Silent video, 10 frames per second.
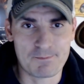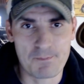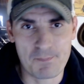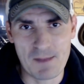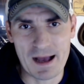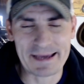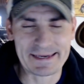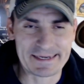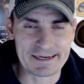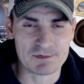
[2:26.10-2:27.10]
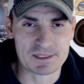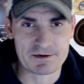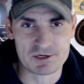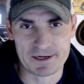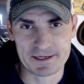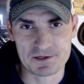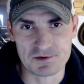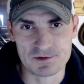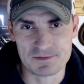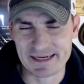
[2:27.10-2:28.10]
I get what they were trying to do.
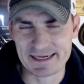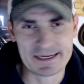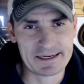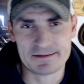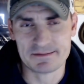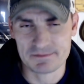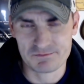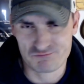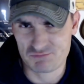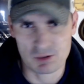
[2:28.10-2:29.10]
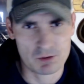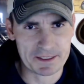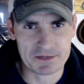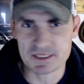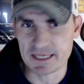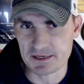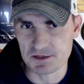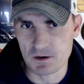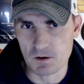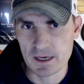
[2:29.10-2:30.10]
I get it. Totally understand,
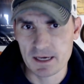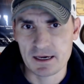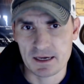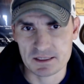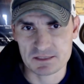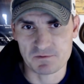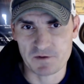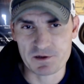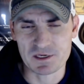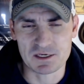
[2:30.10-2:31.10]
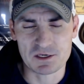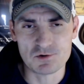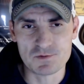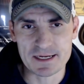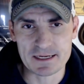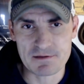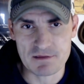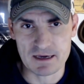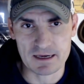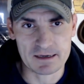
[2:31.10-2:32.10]
It's a very human
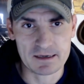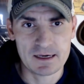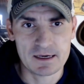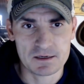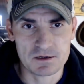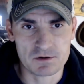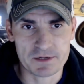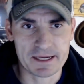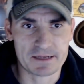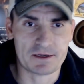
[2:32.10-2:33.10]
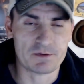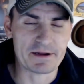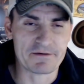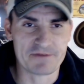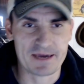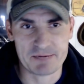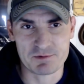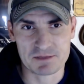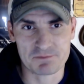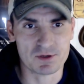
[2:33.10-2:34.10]
thing. You get a little bit of fame with a
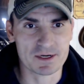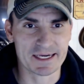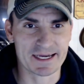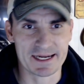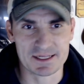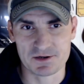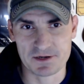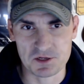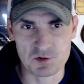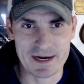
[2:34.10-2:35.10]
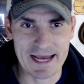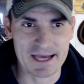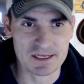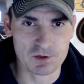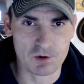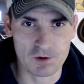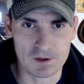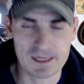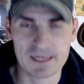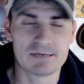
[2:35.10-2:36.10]
book, you kind of turn into an asshole.
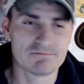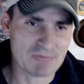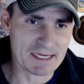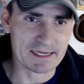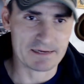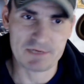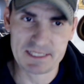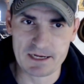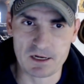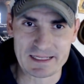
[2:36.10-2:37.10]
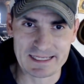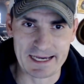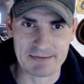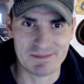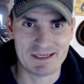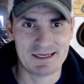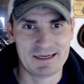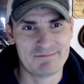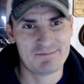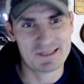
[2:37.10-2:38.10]
I get it. We see it all the time.
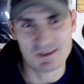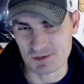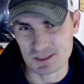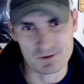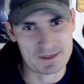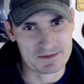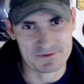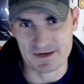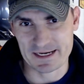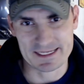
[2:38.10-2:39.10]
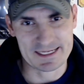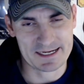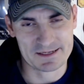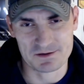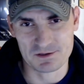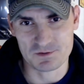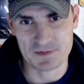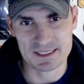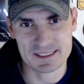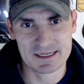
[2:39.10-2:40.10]
But don't do it to fucking Dr.
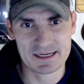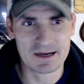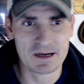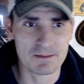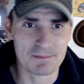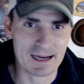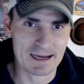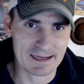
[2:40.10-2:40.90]
Loomis. Come on.